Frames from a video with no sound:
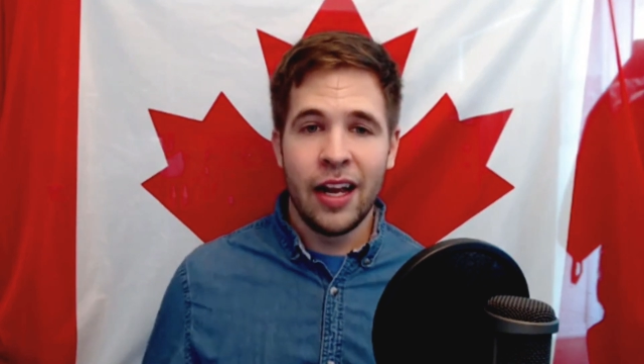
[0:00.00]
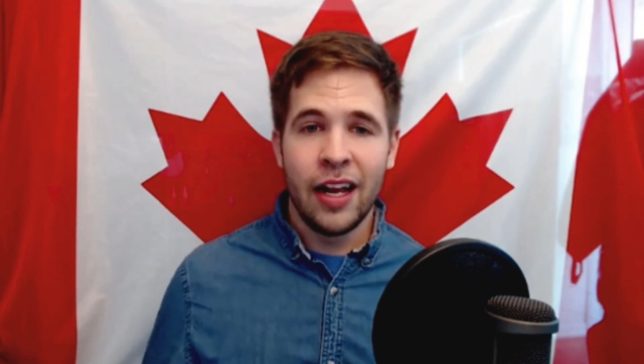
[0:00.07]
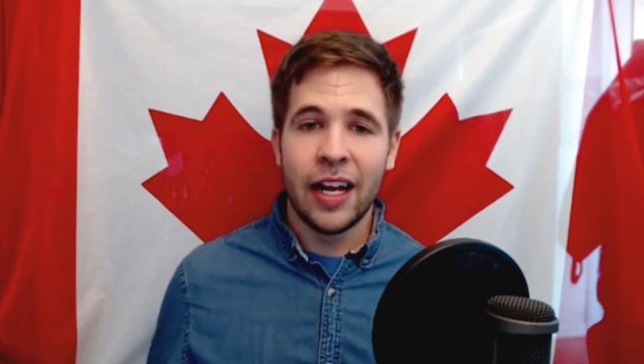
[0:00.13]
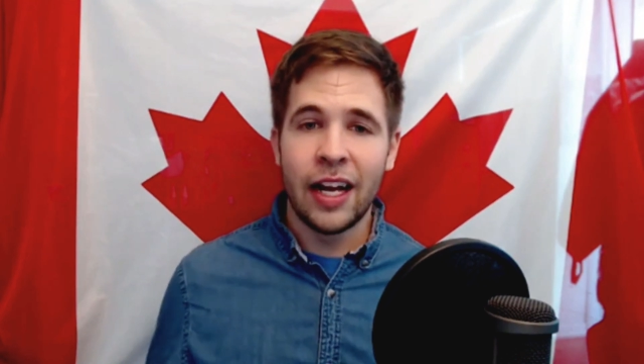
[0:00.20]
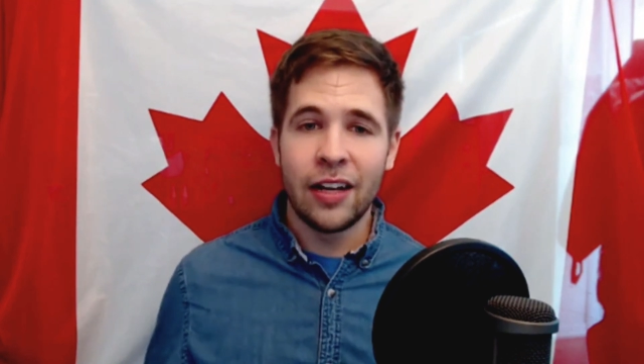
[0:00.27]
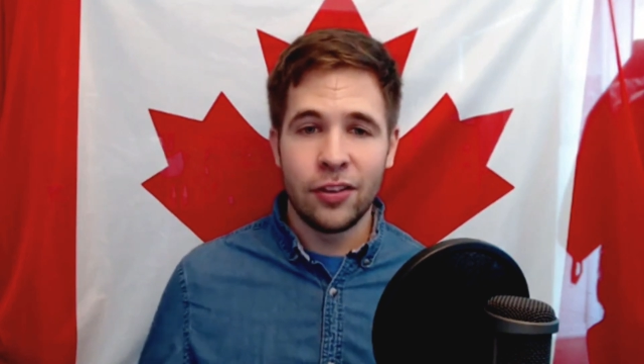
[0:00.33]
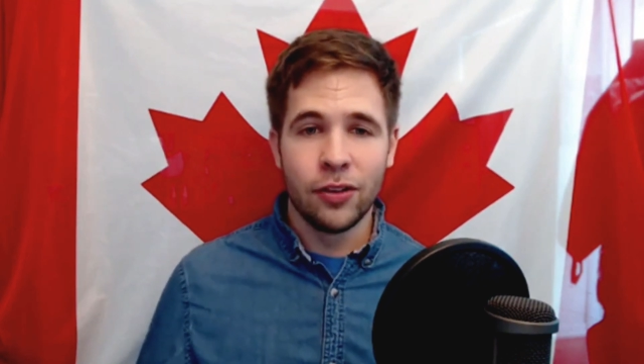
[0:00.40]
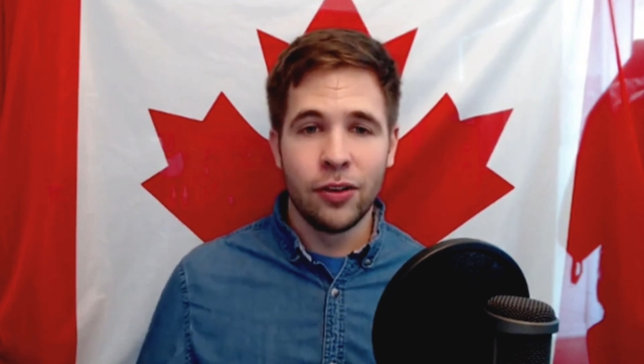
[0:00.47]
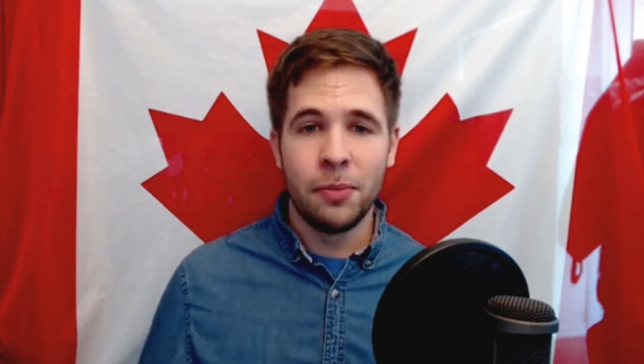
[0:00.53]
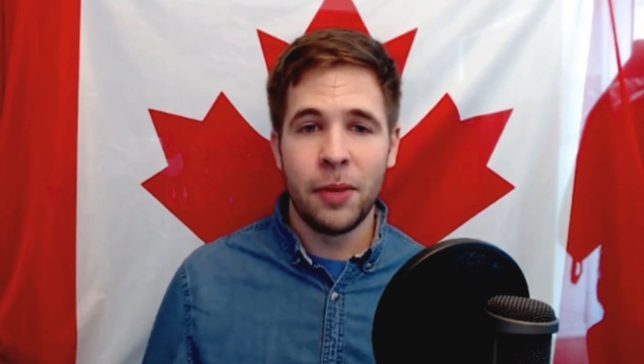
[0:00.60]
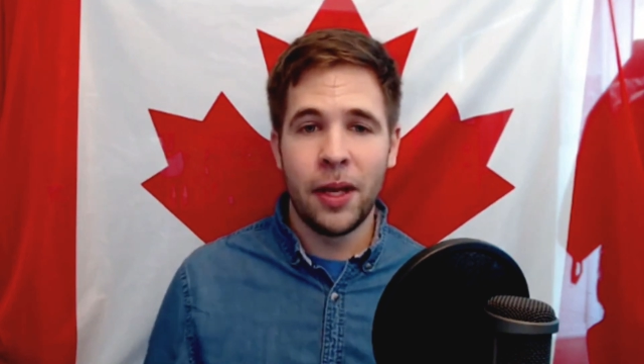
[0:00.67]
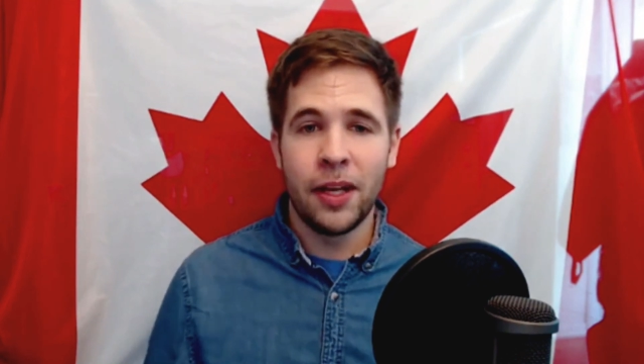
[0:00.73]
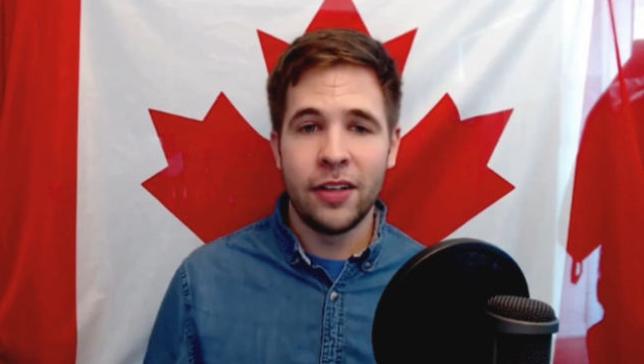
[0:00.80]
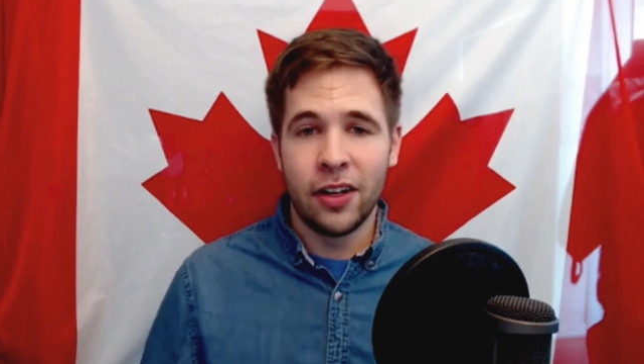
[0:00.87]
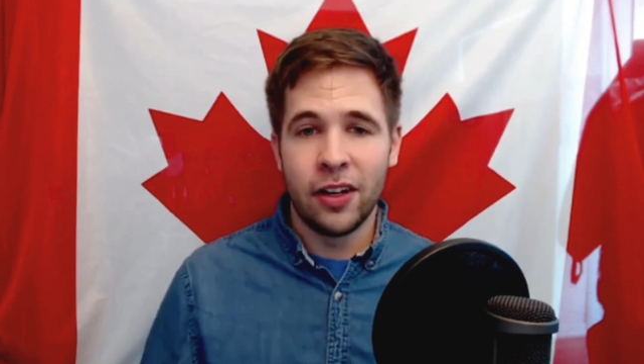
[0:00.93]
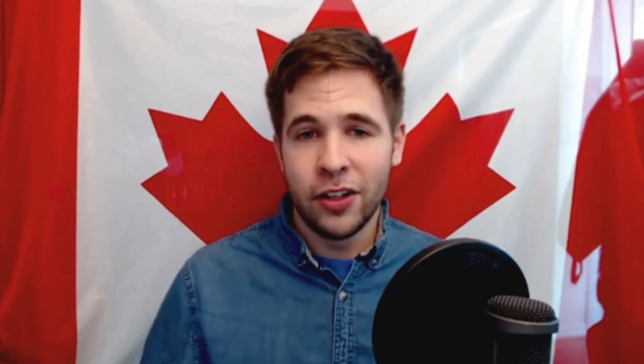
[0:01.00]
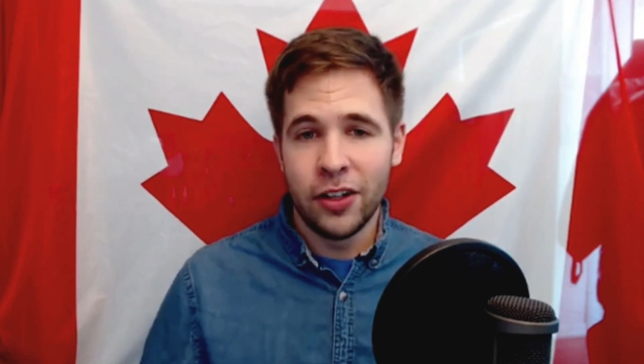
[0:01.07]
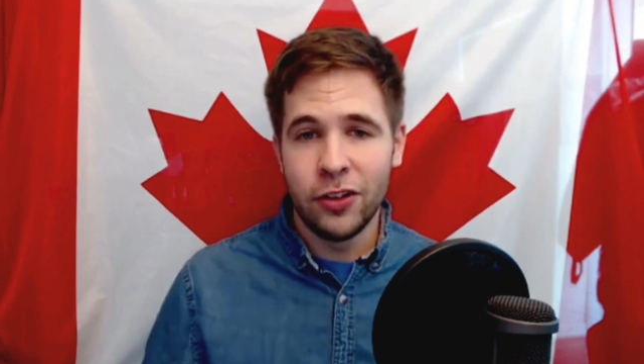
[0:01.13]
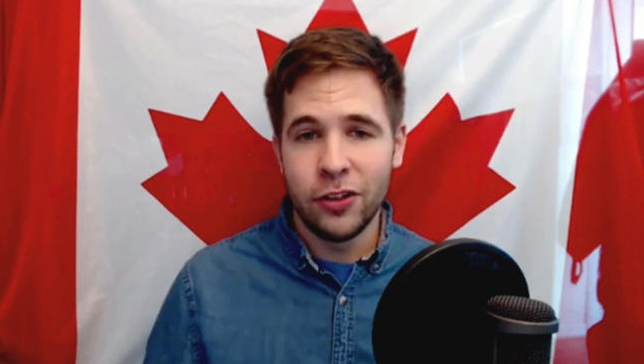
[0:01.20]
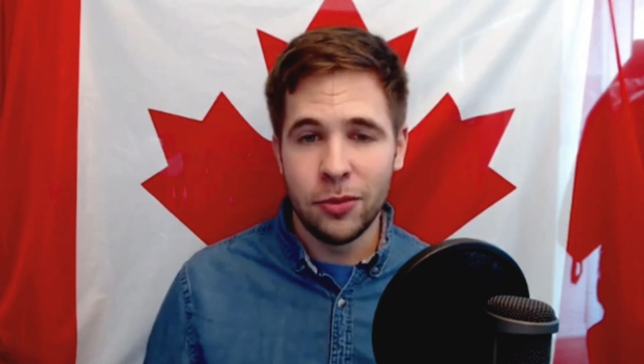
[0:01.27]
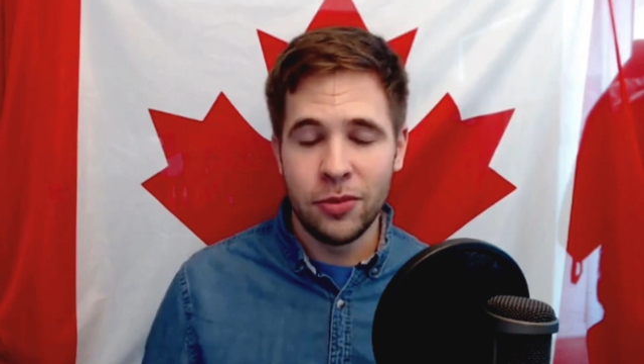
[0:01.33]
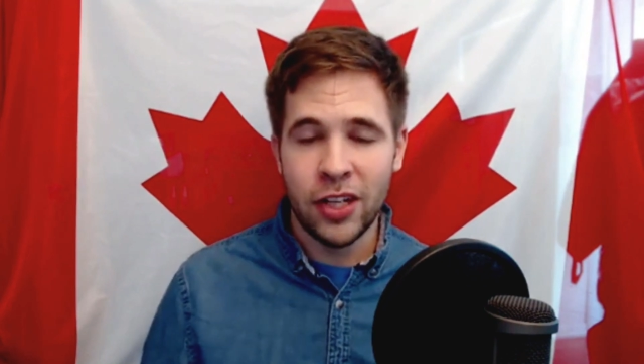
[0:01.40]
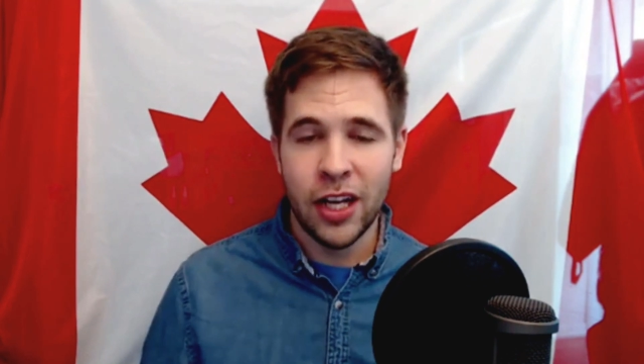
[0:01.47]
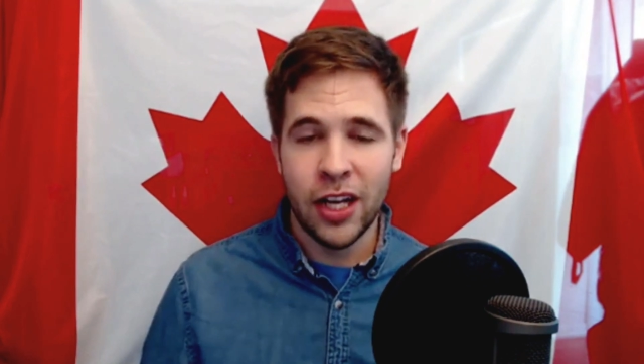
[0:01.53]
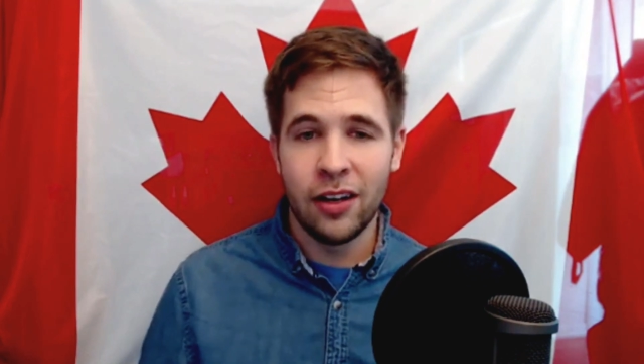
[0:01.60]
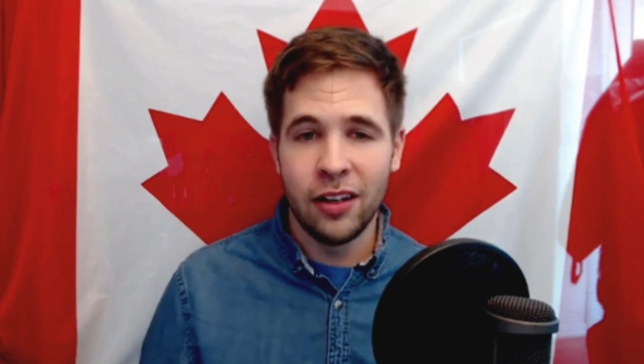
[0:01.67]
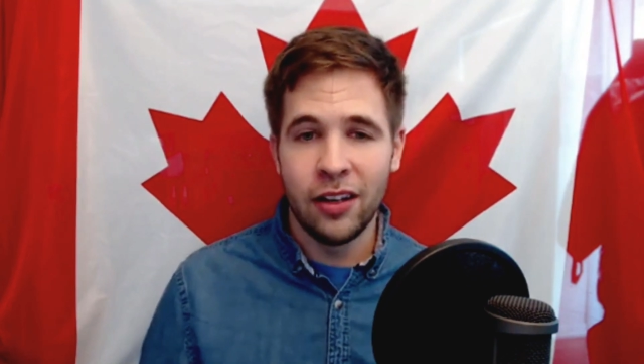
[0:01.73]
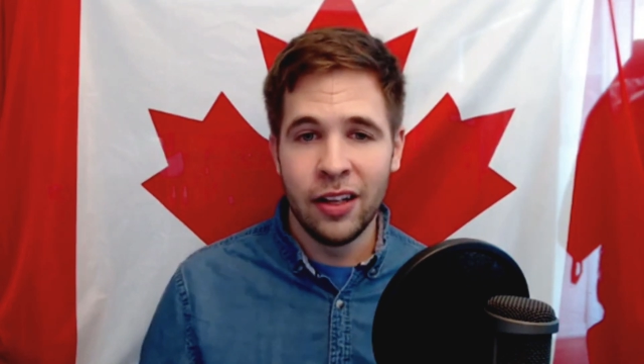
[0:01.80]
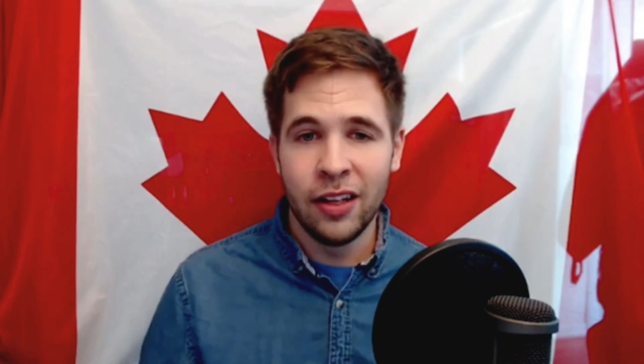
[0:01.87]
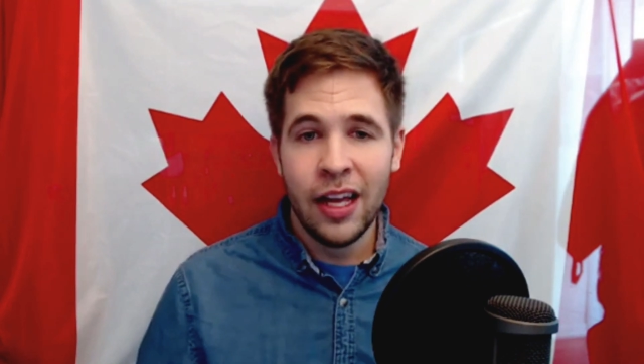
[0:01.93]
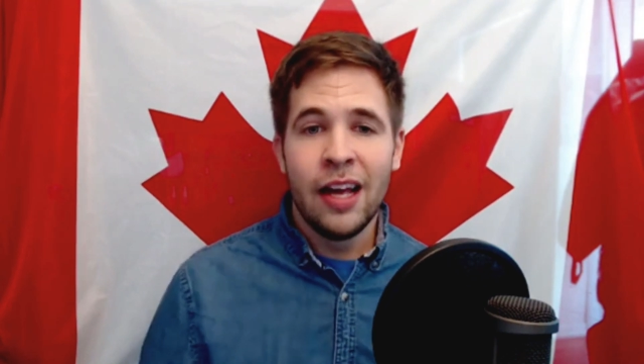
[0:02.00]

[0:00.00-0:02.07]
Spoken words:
Catch the replays on our YouTube channel.